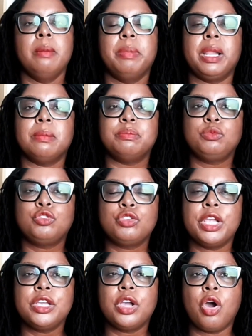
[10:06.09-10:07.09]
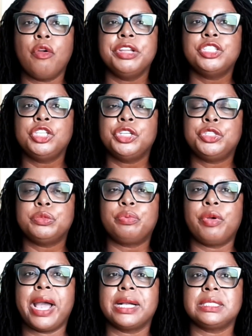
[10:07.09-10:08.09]
But I'm encouraging you to
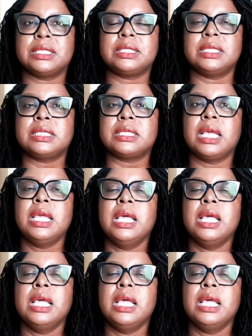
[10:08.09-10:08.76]
practice this